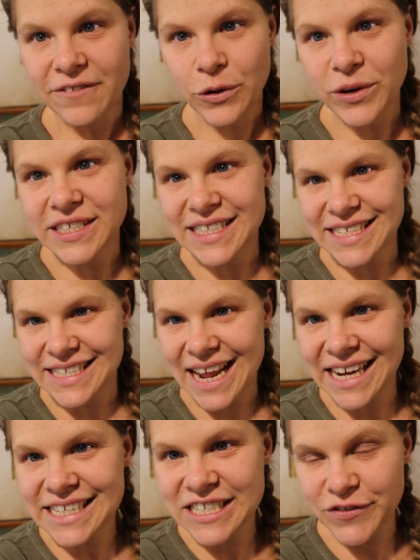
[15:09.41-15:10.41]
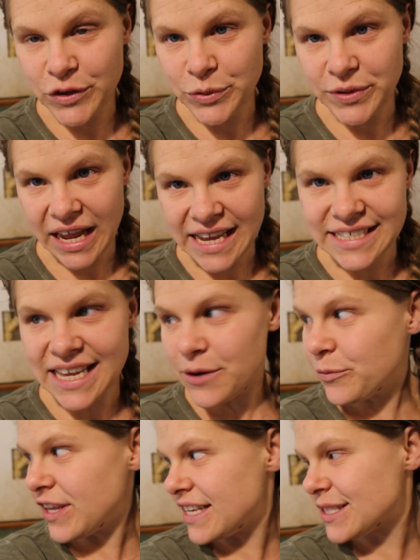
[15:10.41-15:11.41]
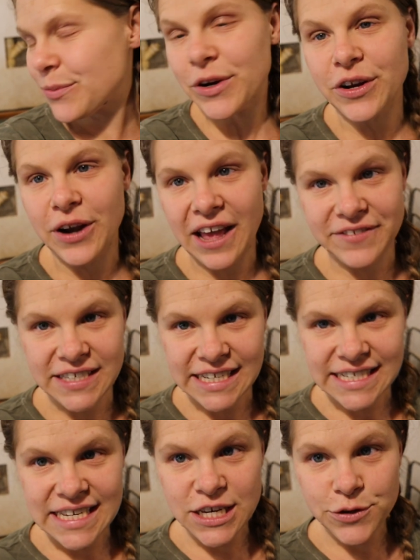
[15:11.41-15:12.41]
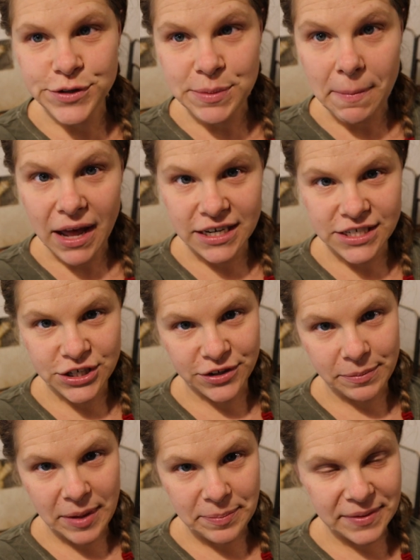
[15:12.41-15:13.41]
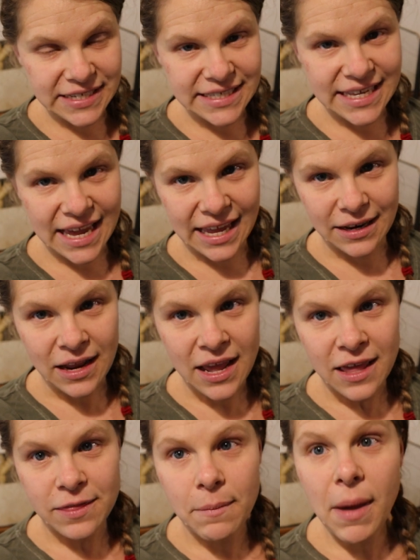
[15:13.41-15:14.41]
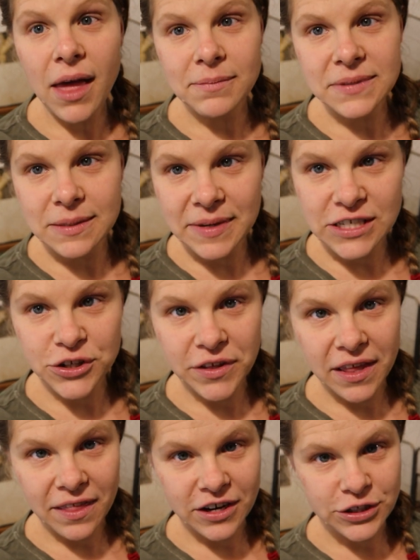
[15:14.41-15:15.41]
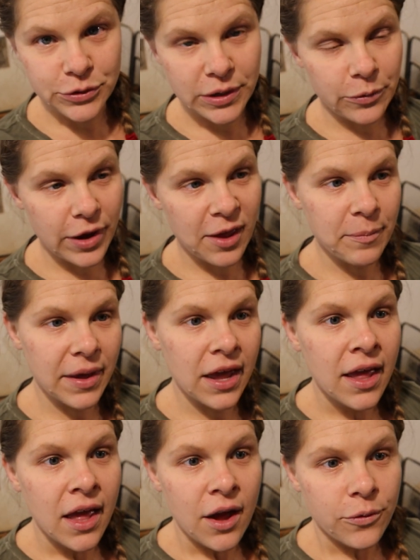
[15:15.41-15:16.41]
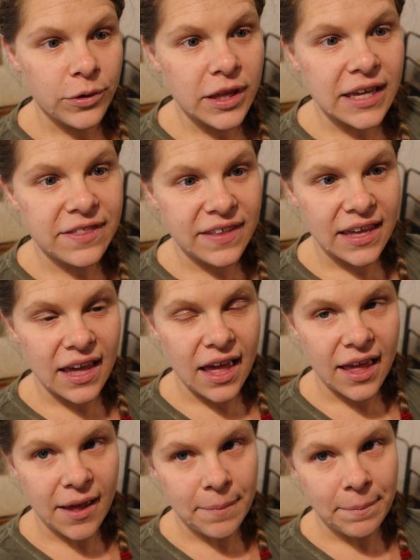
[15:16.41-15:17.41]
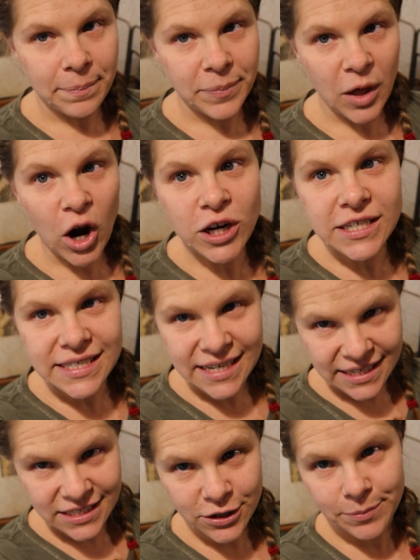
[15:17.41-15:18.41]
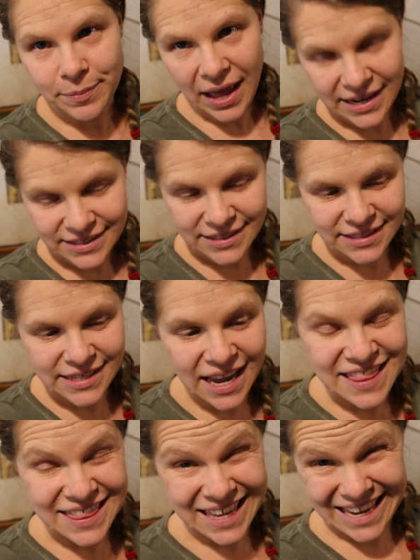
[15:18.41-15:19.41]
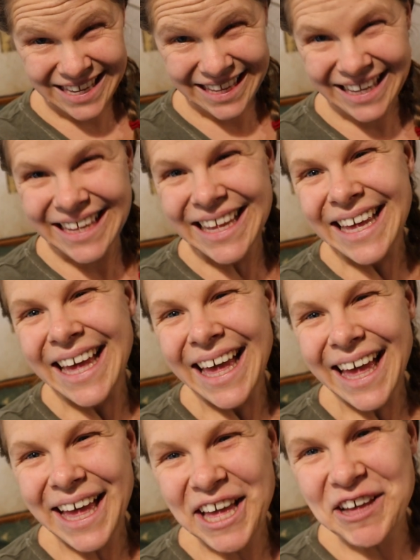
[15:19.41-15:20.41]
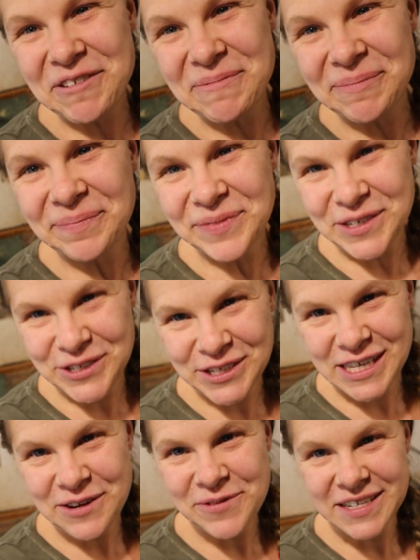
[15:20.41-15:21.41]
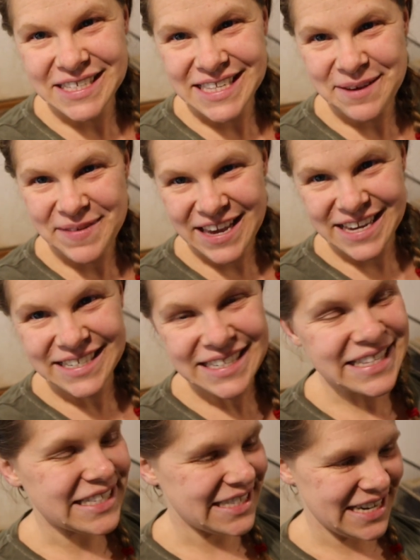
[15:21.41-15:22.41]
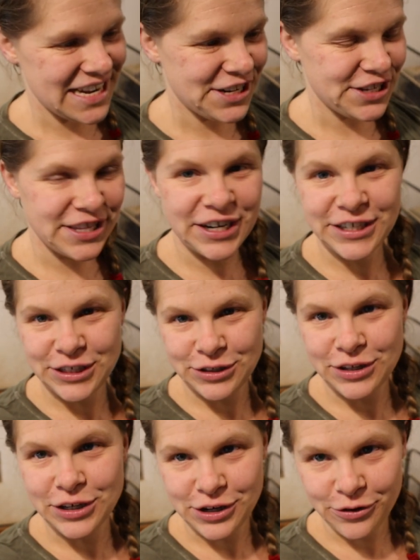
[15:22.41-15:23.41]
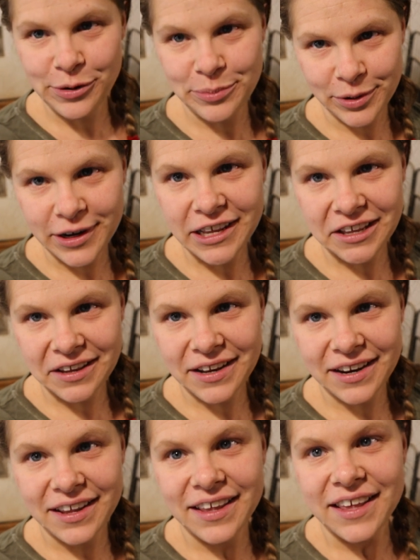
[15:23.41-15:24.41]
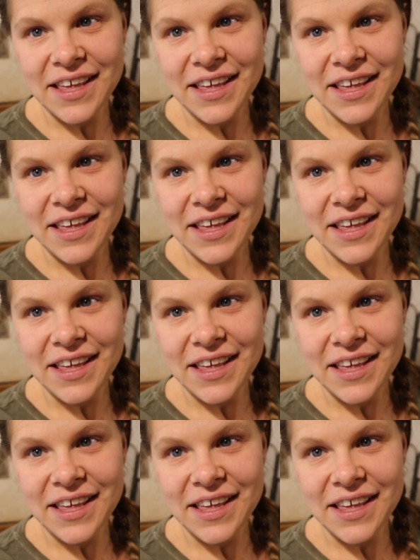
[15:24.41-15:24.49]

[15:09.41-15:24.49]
Of course, these next few days and weeks, we're gonna have to continue to monitor the puppies and the moms to make sure that they're doing well, but really the um, the hardest days are past us, I think. Um, usually once they make it to this stage, they're, they're doing pretty good.